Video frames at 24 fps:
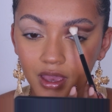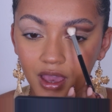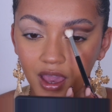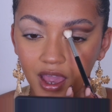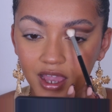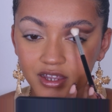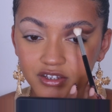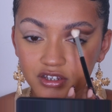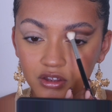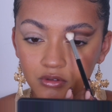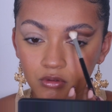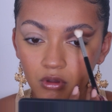
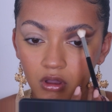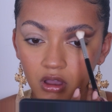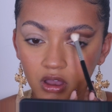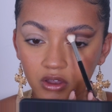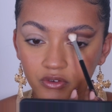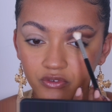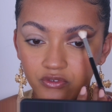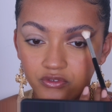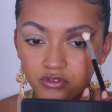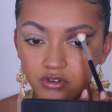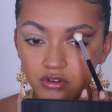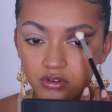I don't
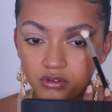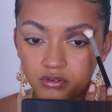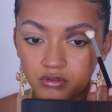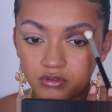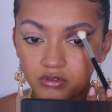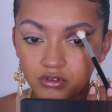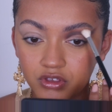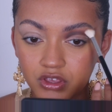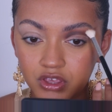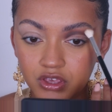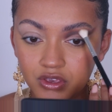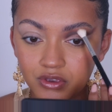
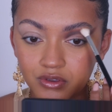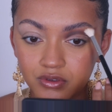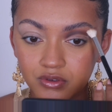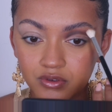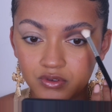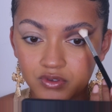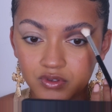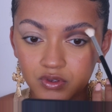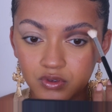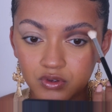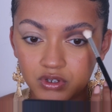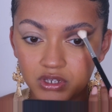often
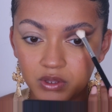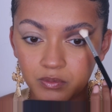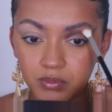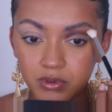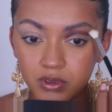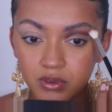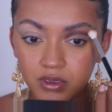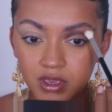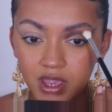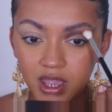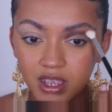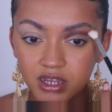use Huda
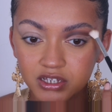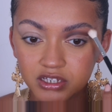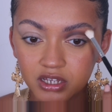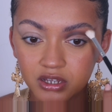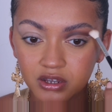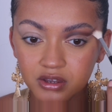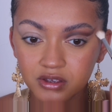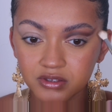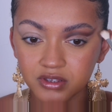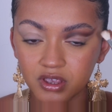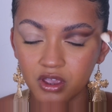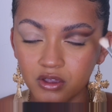Beauty
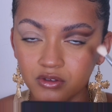eyeshadows.